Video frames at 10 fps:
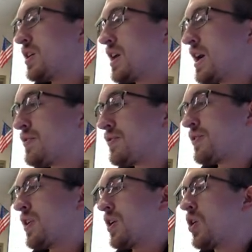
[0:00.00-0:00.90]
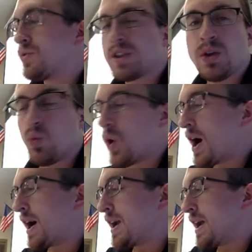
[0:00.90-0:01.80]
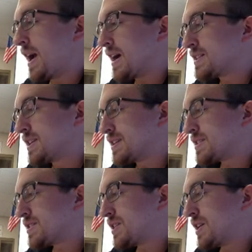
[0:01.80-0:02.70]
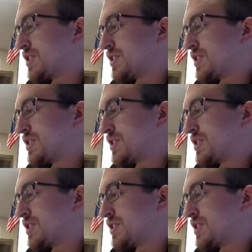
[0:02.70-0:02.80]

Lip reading: f over the y-axis.